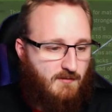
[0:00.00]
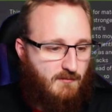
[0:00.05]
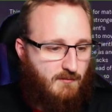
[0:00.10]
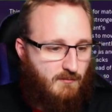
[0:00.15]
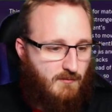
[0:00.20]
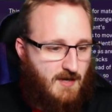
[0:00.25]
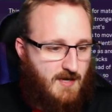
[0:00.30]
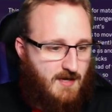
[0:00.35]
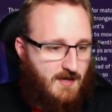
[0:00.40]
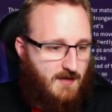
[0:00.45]

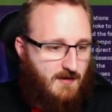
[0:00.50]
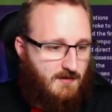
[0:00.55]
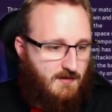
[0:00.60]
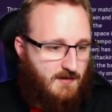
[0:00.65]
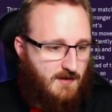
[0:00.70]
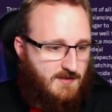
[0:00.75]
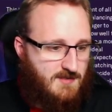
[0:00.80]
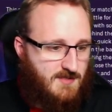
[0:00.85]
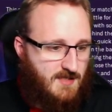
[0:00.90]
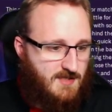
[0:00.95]
where
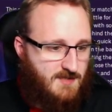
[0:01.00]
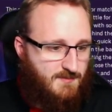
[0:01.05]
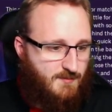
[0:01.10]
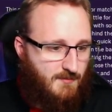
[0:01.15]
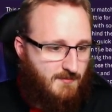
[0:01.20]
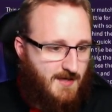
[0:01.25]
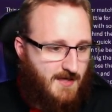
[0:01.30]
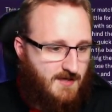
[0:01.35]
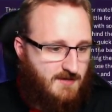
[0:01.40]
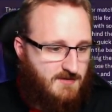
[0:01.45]
a sensible
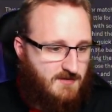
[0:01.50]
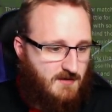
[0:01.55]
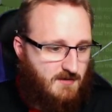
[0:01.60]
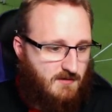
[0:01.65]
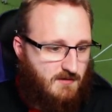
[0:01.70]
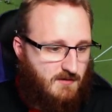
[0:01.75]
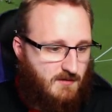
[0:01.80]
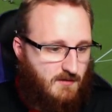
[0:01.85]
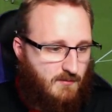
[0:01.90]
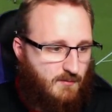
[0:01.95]

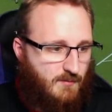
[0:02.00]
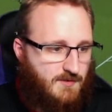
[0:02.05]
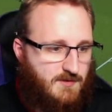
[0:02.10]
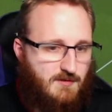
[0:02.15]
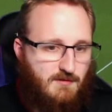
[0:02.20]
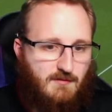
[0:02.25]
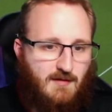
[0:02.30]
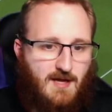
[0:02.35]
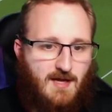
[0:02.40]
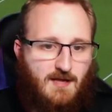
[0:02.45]
manager would
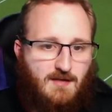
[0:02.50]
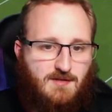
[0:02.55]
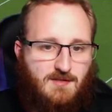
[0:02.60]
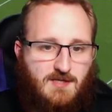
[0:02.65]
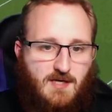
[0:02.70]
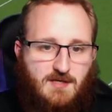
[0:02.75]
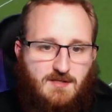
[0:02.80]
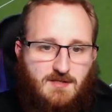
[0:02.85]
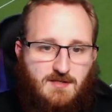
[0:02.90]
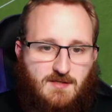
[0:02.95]
do that and
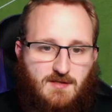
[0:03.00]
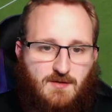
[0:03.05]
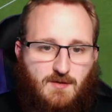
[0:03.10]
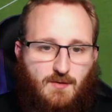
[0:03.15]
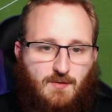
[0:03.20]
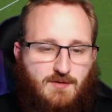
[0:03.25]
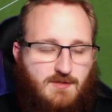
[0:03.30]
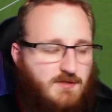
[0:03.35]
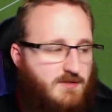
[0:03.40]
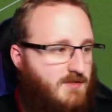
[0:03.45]
change it to
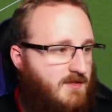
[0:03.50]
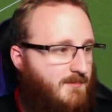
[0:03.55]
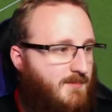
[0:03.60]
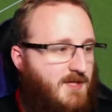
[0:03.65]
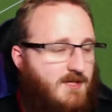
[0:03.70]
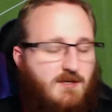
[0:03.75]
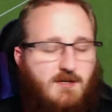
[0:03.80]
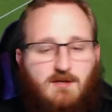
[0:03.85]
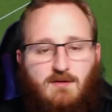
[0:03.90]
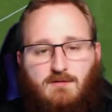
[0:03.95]
cautious. I
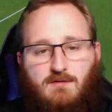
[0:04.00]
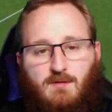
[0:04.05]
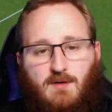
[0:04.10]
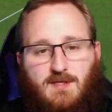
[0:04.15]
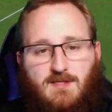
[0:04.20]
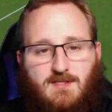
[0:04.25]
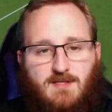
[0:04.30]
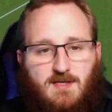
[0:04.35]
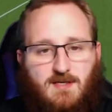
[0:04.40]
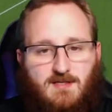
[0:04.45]
mean, you couldn't
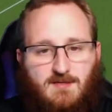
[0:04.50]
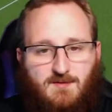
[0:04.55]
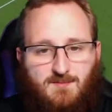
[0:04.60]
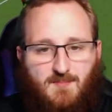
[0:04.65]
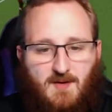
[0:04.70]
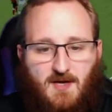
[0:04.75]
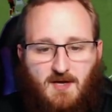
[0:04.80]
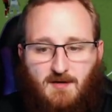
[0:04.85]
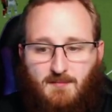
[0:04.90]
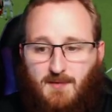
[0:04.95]
quite see it because it's
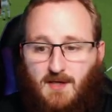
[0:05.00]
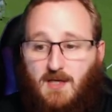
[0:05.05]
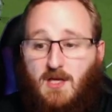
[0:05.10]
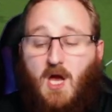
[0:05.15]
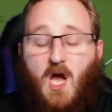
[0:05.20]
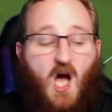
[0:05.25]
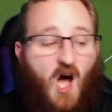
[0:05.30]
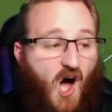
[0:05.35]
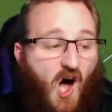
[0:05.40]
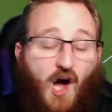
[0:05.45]
behind me.
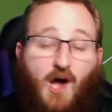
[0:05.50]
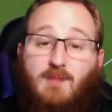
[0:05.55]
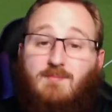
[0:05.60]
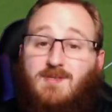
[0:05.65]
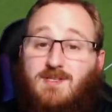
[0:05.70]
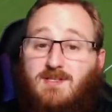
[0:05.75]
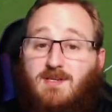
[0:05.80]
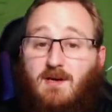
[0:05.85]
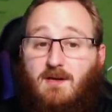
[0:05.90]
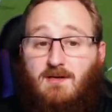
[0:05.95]
I'm
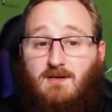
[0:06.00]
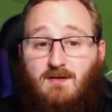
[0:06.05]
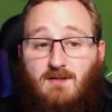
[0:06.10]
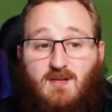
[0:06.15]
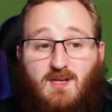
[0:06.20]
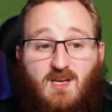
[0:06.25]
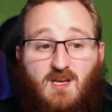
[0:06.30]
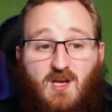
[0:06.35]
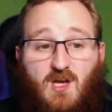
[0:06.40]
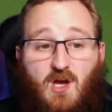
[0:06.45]
starting to
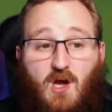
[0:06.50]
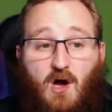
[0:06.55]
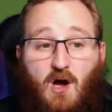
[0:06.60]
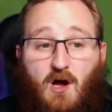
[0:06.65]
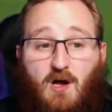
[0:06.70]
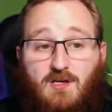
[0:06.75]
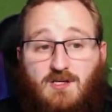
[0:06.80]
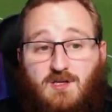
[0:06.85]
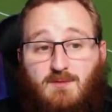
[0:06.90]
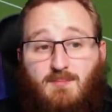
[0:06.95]
think
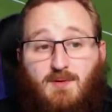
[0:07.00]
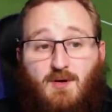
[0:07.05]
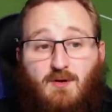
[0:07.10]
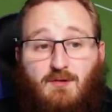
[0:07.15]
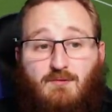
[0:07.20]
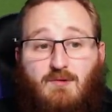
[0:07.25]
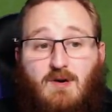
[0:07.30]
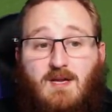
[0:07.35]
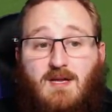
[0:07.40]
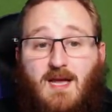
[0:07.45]
I should be on
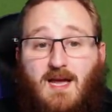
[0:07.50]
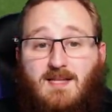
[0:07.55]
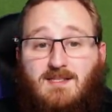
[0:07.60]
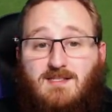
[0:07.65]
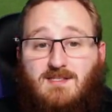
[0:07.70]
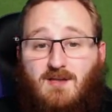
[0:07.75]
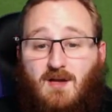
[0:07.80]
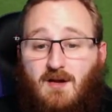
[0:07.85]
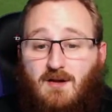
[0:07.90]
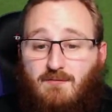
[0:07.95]
the right-hand
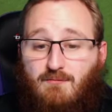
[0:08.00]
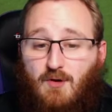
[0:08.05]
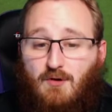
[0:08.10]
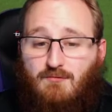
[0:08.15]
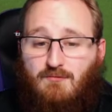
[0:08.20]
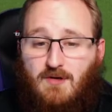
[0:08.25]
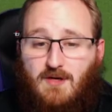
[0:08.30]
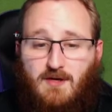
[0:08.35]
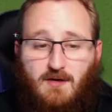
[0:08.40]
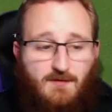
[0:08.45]
side and
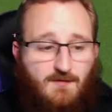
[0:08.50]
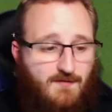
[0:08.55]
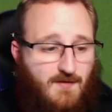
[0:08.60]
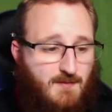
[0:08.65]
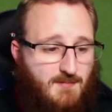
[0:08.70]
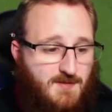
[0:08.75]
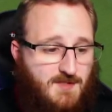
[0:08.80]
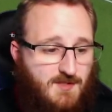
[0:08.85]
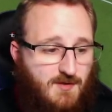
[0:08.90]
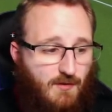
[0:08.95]
Rodrigo's
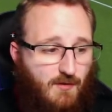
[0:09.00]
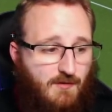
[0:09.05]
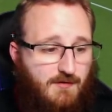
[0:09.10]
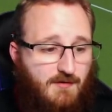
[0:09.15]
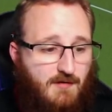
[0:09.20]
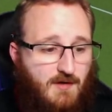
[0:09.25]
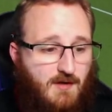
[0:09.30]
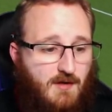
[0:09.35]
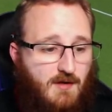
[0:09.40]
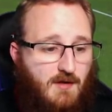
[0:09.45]
flipping scored.
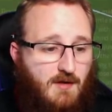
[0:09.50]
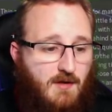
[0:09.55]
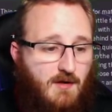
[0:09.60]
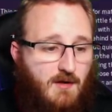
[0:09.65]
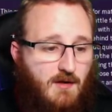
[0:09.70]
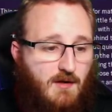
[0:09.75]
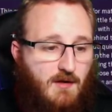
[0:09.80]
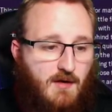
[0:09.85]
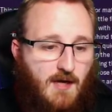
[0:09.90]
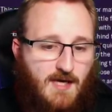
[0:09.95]

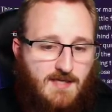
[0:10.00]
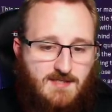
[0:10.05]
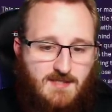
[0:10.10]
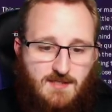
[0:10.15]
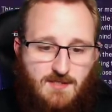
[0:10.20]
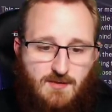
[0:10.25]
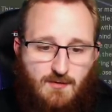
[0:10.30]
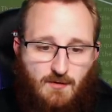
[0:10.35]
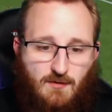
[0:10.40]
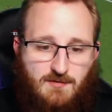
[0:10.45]
Has he
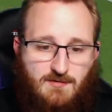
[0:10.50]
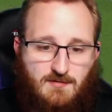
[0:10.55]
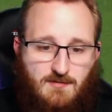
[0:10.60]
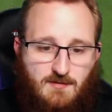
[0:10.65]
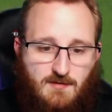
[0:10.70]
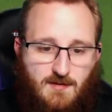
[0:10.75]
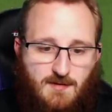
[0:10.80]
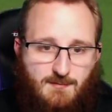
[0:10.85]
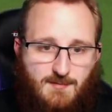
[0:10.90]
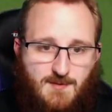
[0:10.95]
scored?
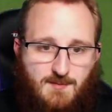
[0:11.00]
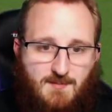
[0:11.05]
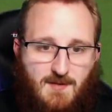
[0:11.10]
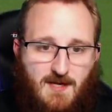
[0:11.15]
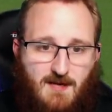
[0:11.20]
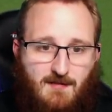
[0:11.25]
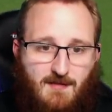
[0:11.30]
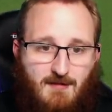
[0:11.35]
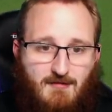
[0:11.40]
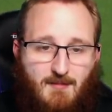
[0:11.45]

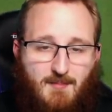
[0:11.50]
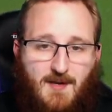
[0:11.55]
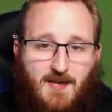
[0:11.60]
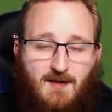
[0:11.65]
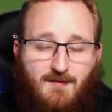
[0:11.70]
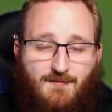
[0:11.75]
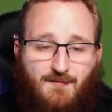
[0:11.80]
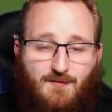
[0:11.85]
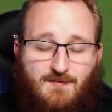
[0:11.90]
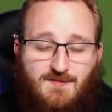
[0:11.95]
They're
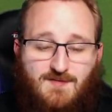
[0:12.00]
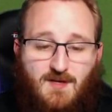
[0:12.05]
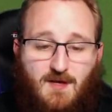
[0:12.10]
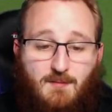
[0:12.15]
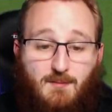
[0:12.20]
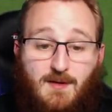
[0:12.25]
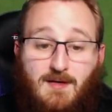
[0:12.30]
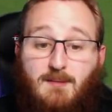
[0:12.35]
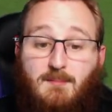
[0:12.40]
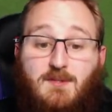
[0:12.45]
appealing for
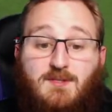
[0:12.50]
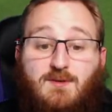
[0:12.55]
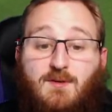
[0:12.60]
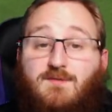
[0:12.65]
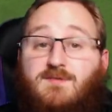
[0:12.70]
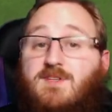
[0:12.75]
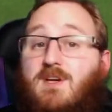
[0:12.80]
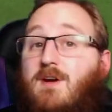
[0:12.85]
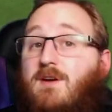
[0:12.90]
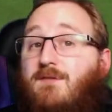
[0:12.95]
offside. Well, he was
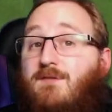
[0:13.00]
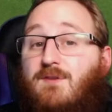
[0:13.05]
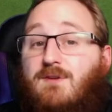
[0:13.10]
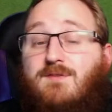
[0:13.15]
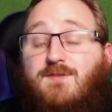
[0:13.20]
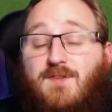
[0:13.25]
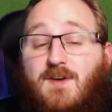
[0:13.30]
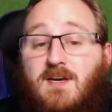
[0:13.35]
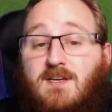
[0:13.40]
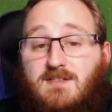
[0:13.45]
offside for
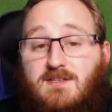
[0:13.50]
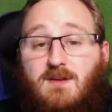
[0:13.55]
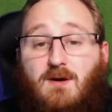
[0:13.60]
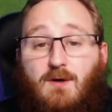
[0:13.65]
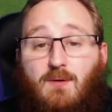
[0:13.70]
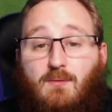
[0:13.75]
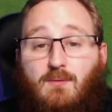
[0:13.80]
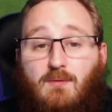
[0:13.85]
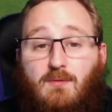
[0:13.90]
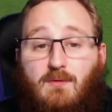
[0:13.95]
his first
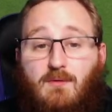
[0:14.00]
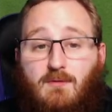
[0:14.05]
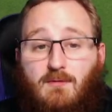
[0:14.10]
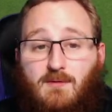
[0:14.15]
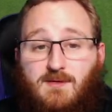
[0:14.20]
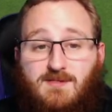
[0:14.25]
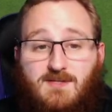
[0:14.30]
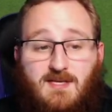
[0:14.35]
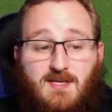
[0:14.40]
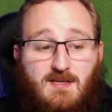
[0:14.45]
goal,
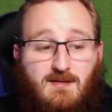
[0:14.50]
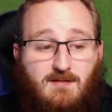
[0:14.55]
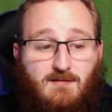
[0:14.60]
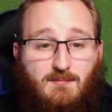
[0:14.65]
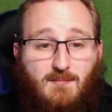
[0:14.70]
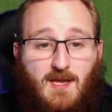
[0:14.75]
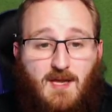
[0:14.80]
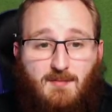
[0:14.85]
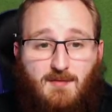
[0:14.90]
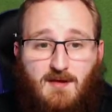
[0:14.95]
wasn't he?
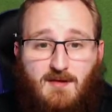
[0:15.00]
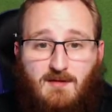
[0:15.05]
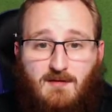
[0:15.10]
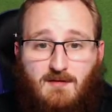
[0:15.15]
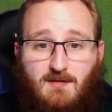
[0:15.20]
Maybe?